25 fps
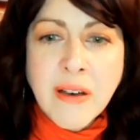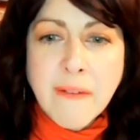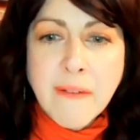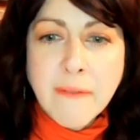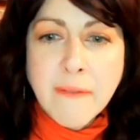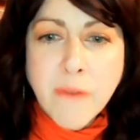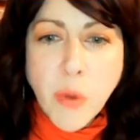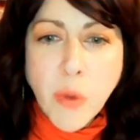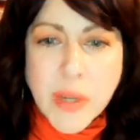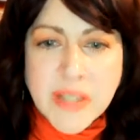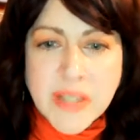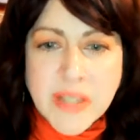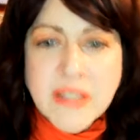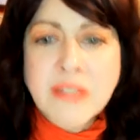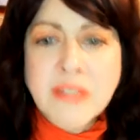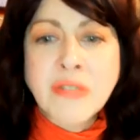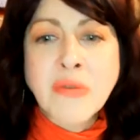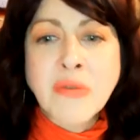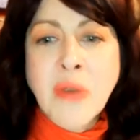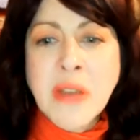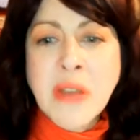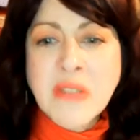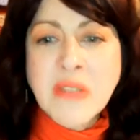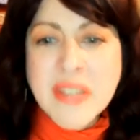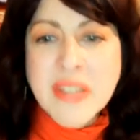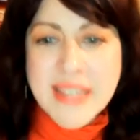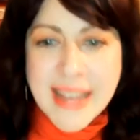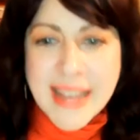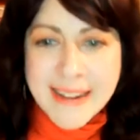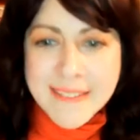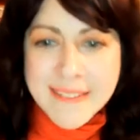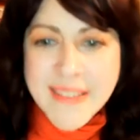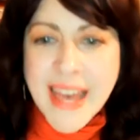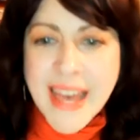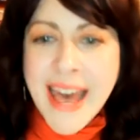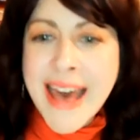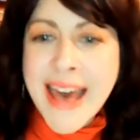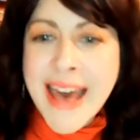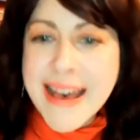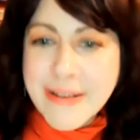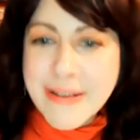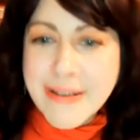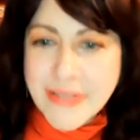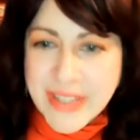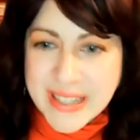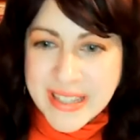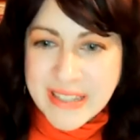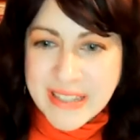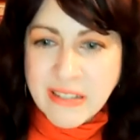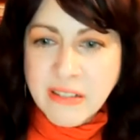voices around the side of the
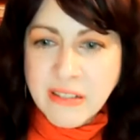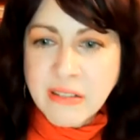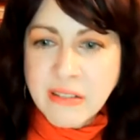house.